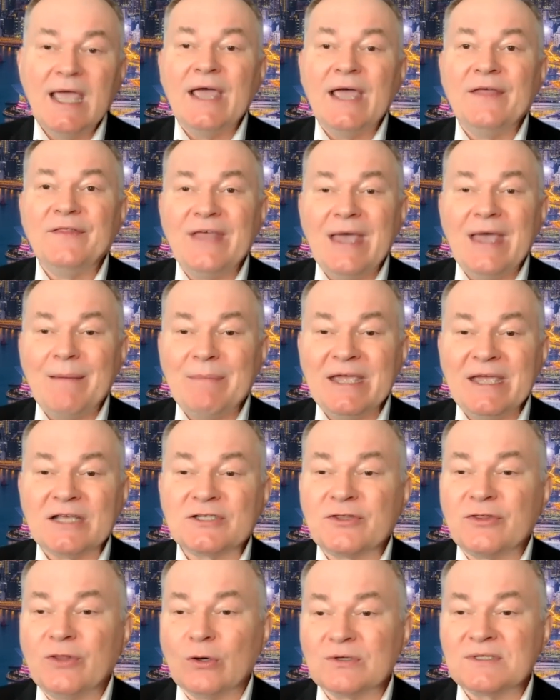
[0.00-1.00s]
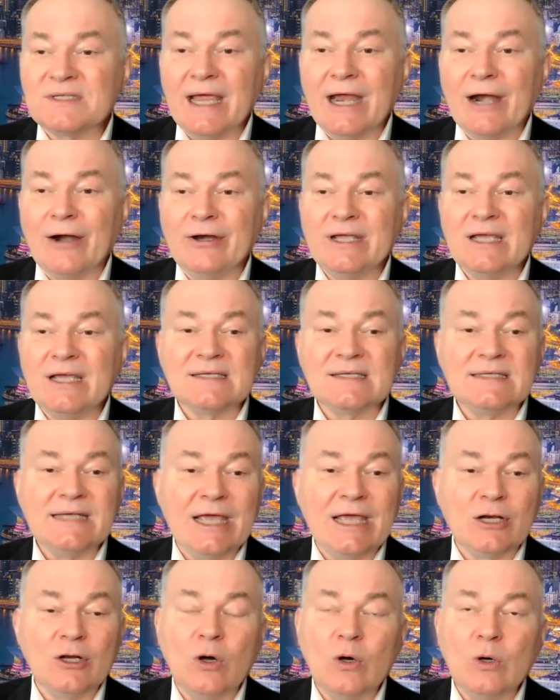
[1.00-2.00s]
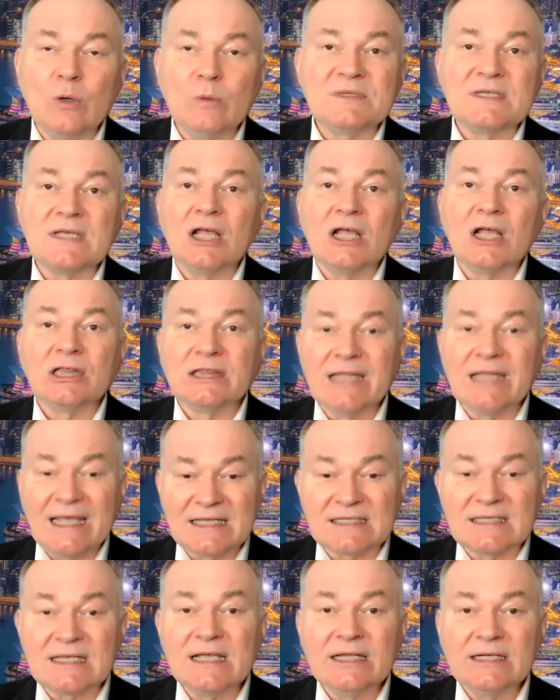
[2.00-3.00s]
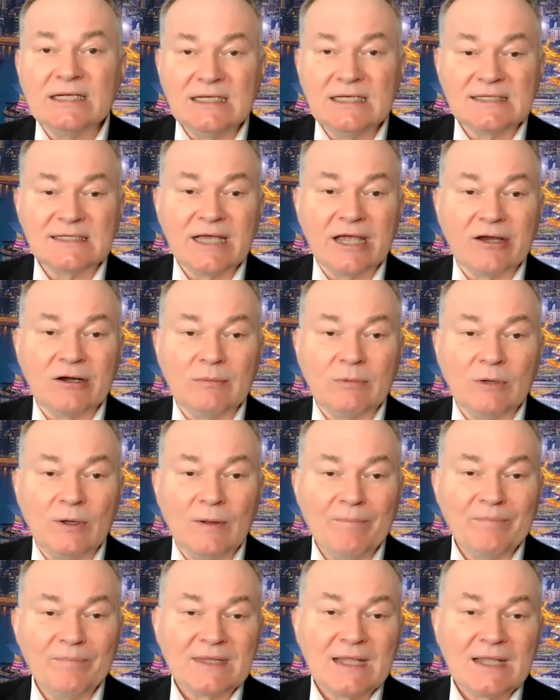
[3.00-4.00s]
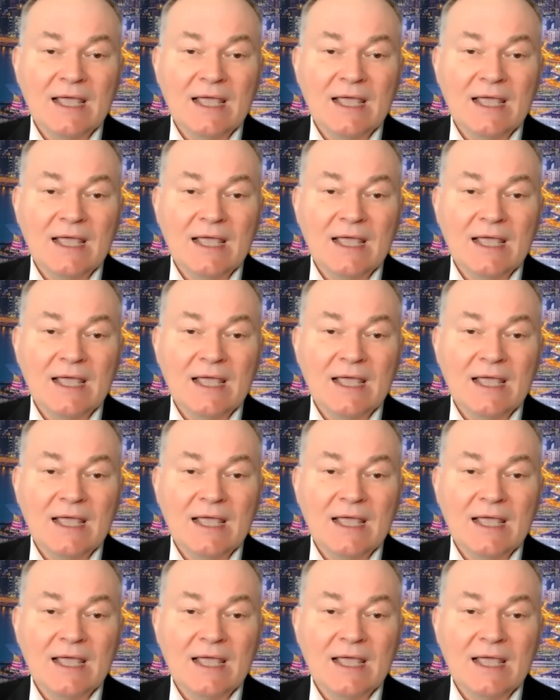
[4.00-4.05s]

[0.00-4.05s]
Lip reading: And that makes those areas and homes less desirable.